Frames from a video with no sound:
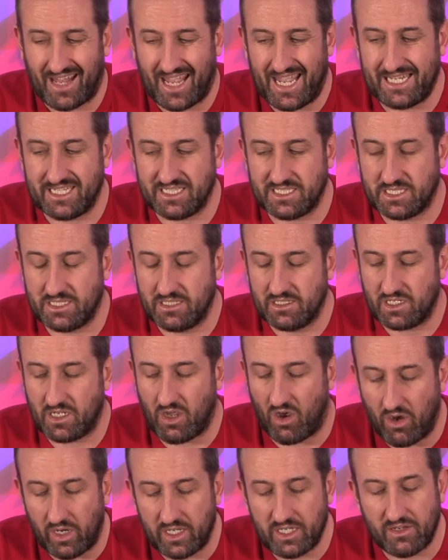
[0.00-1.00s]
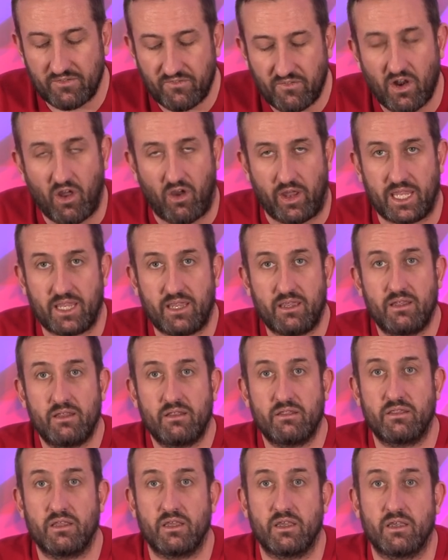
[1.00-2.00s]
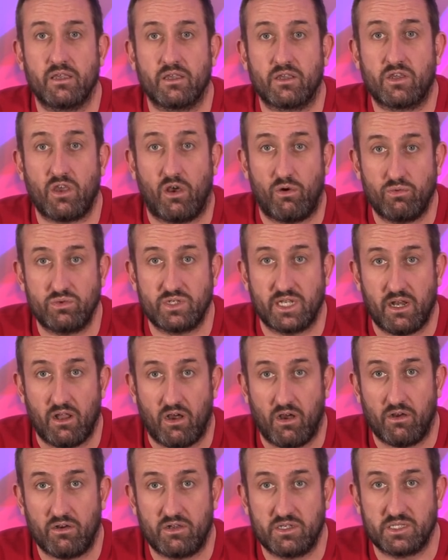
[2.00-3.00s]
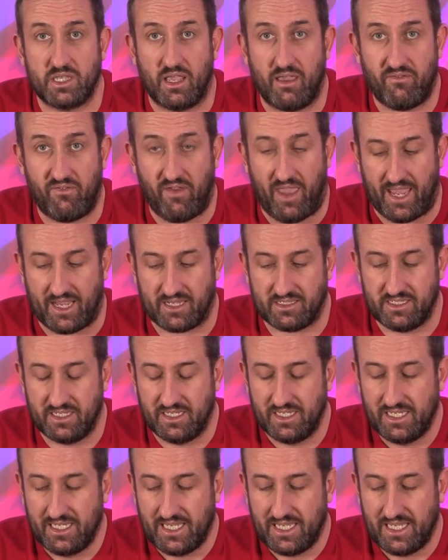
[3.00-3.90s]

It's kind of like the Goldilocks effect,